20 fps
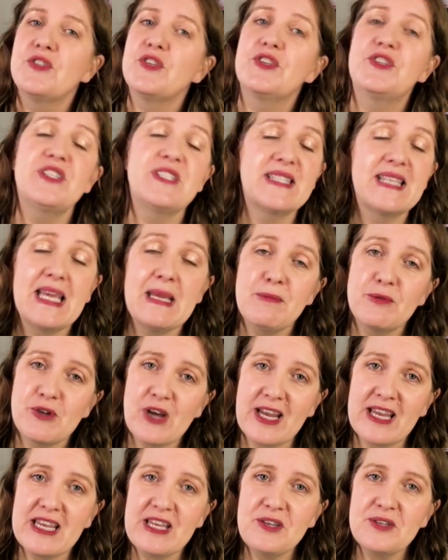So just keep
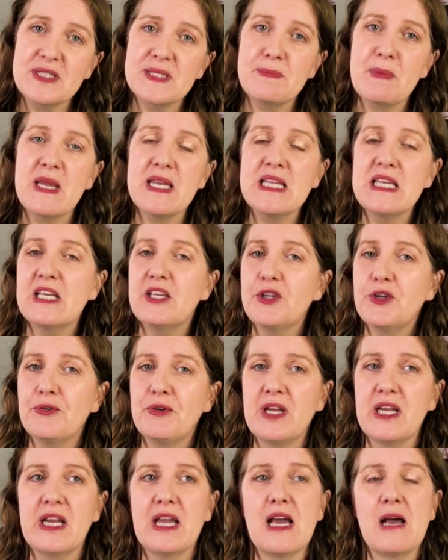tracking your spending and
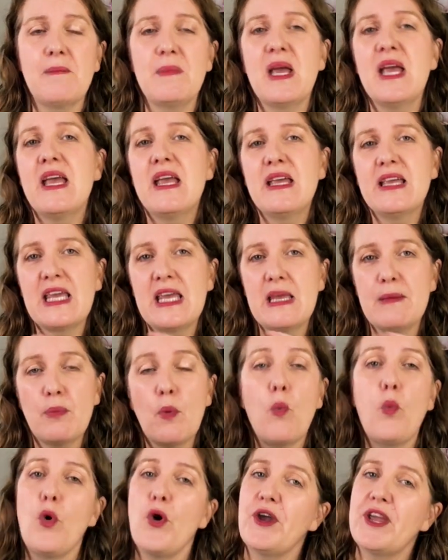your income, keep
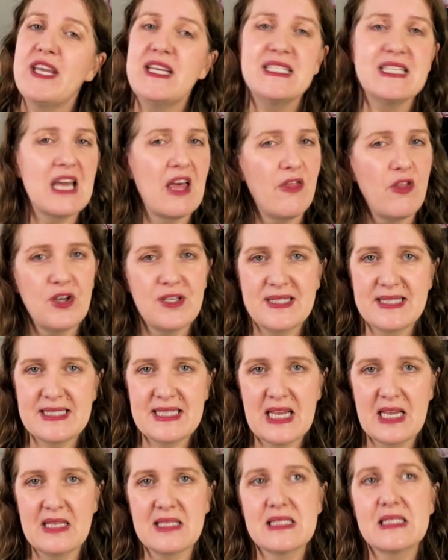working down those
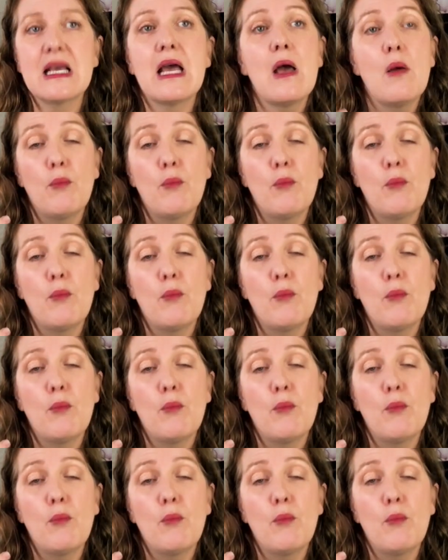debts,